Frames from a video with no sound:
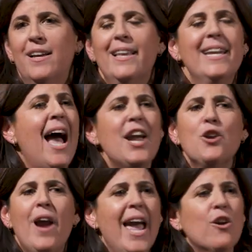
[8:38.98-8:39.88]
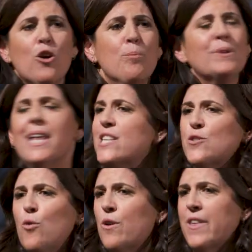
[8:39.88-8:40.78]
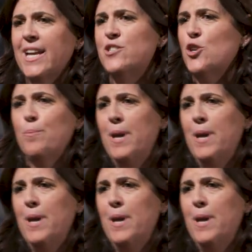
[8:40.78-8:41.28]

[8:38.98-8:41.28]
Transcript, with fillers: let not your anger blaze forth against your